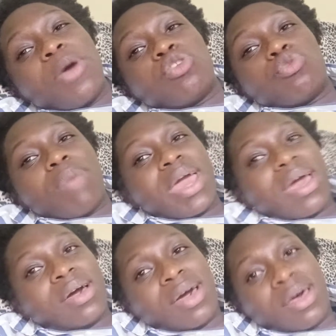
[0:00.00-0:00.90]
I want to buy
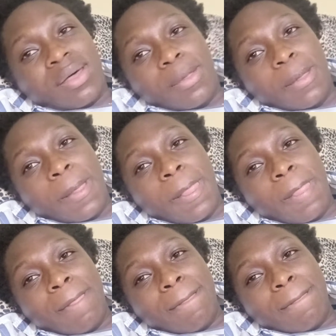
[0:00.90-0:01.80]
a car
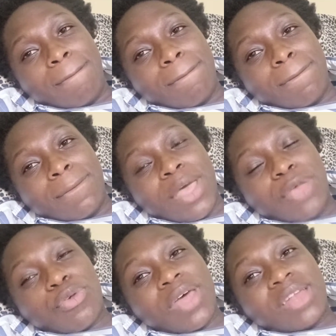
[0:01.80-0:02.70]

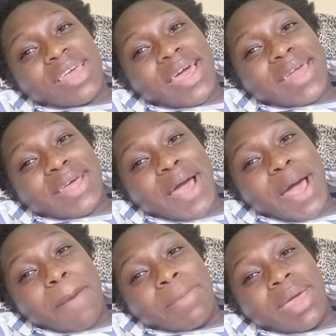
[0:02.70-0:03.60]
so that I can
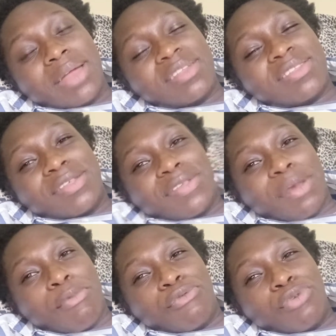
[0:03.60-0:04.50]
come and see
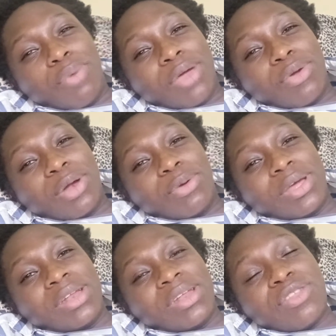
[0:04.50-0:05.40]
some of you where you're
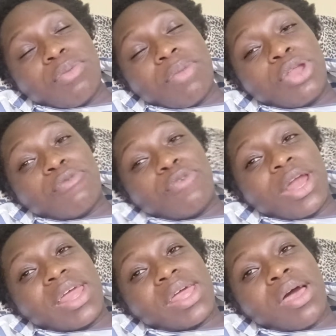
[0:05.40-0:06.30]
located. So many of you
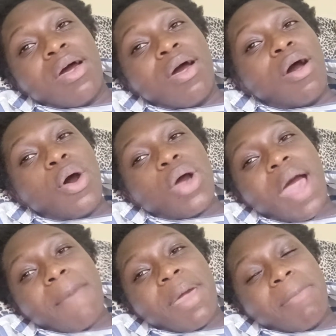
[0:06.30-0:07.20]
are like, oh,
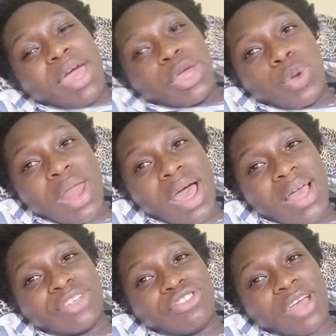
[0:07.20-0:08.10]
come, I buy you
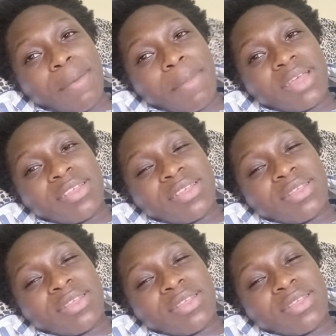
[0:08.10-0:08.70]
lunch. Come, I.